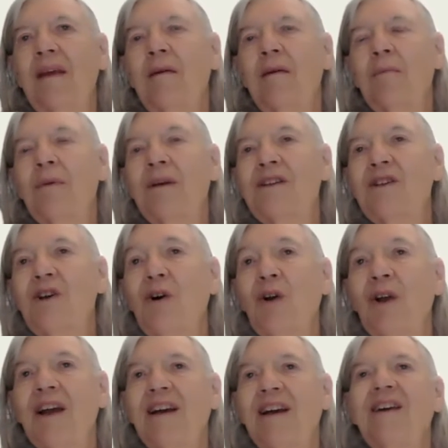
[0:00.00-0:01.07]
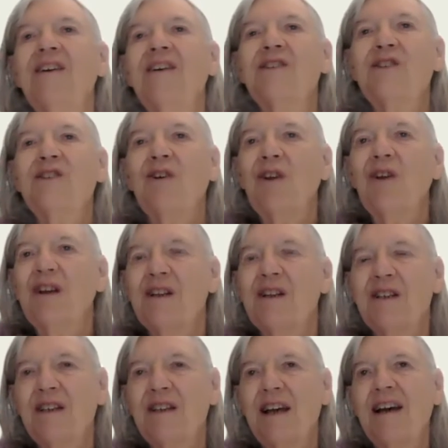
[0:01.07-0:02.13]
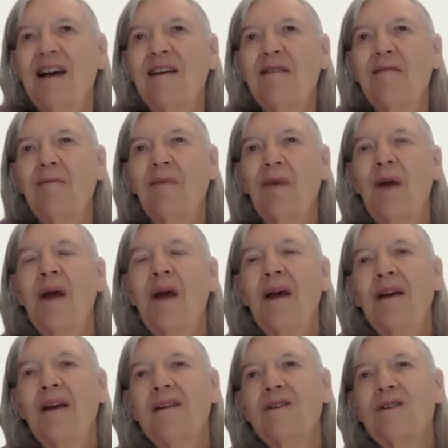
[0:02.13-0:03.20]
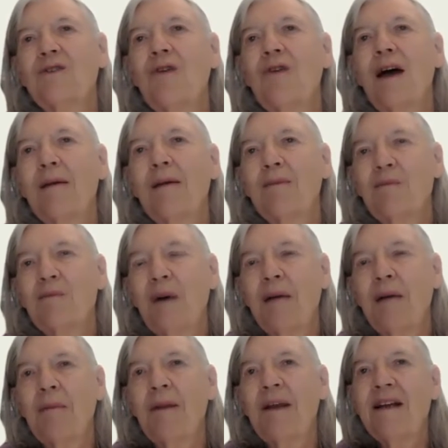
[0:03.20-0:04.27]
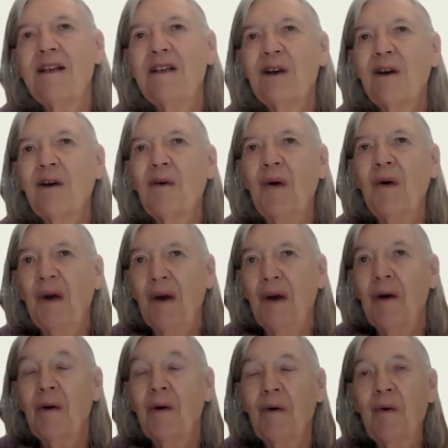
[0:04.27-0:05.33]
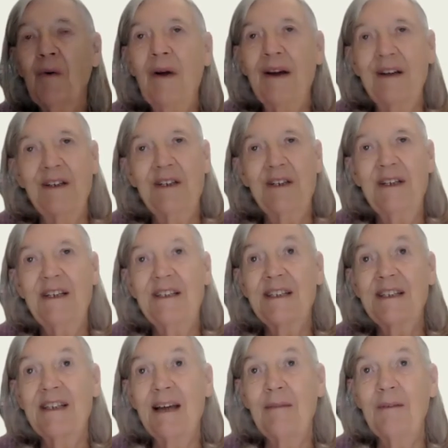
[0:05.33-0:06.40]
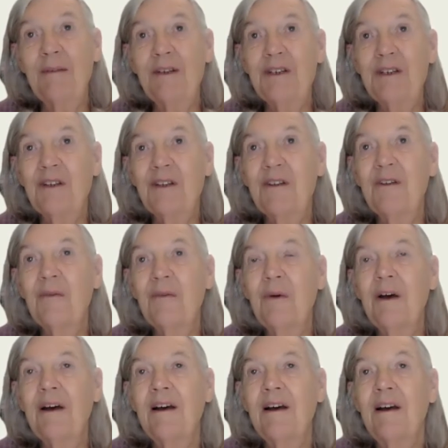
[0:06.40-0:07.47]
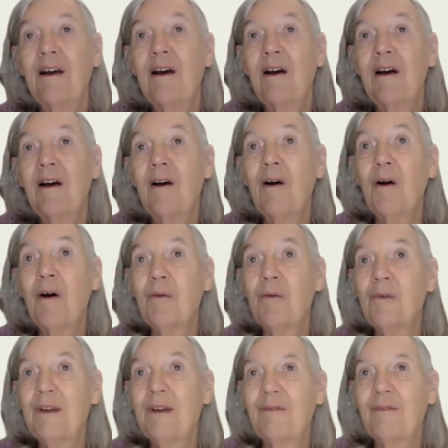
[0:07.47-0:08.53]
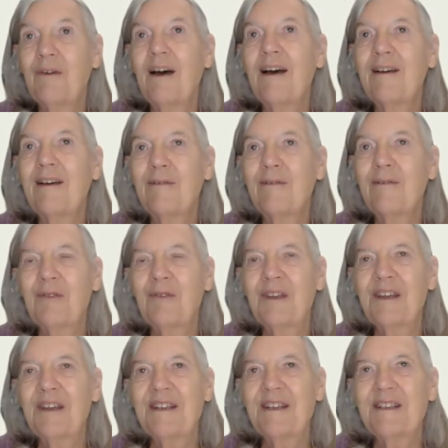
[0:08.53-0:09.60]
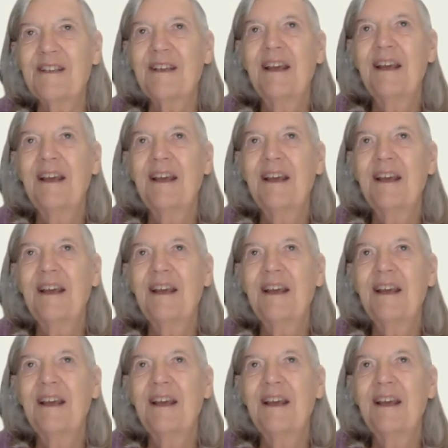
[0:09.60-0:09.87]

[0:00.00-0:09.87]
Platonic solids described by Plato, who actually established that there were only 5 of these.